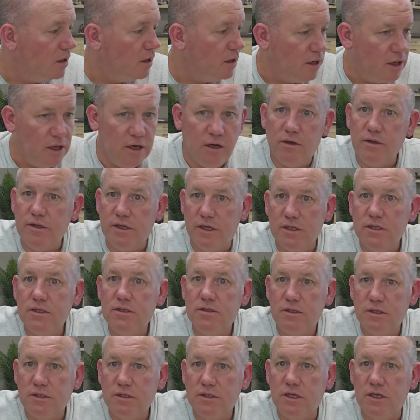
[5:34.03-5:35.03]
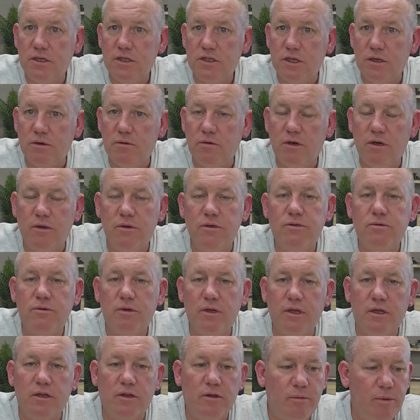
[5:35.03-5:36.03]
that's essentially what I was
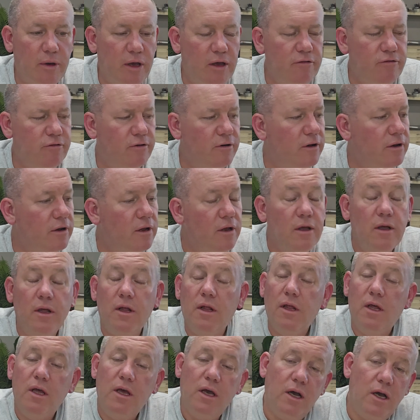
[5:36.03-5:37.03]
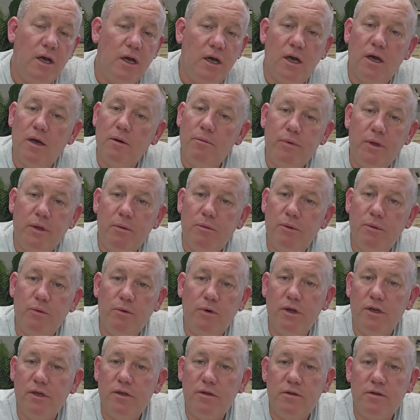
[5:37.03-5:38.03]
willing to pay for it. People
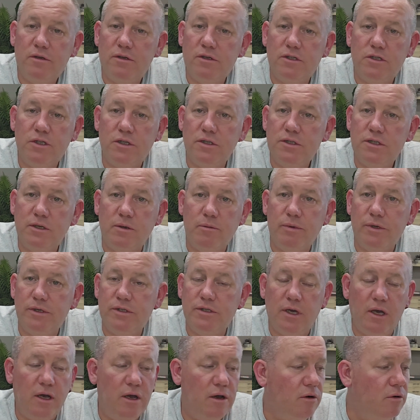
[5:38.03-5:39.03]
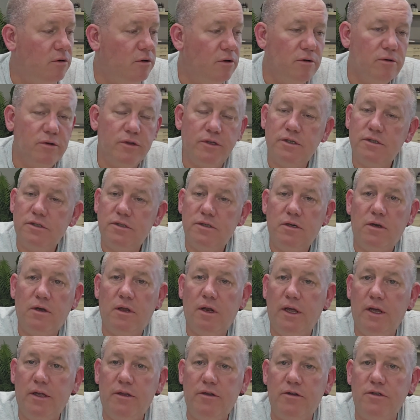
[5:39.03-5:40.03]
would just simply say, "Oh no, this is a
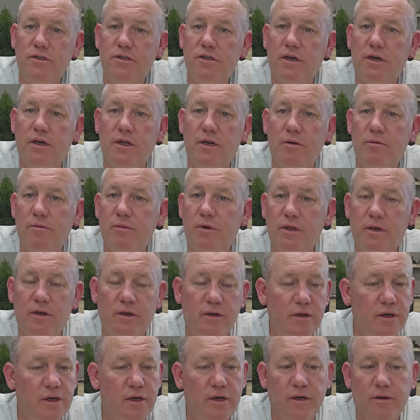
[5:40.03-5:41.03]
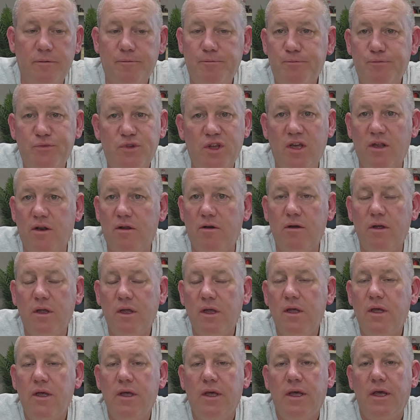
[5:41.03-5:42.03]
collector's item," and
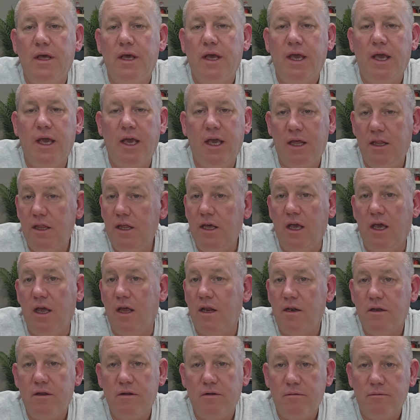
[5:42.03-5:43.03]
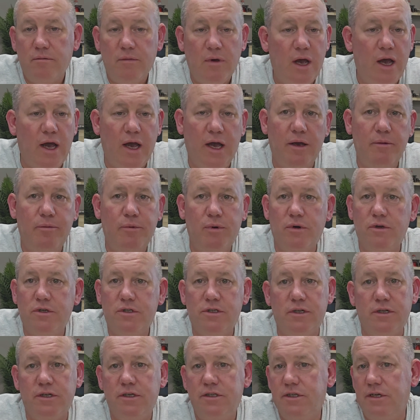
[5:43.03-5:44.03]
in the end, I
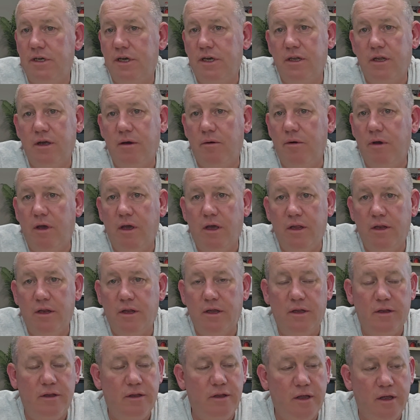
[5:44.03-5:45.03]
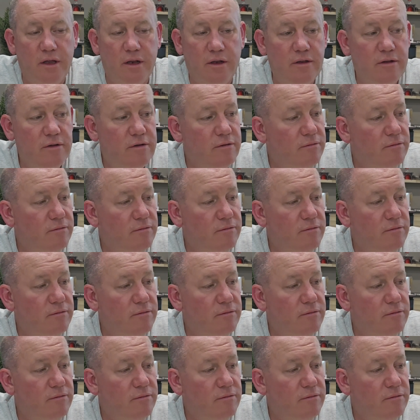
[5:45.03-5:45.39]
personally see it that way. That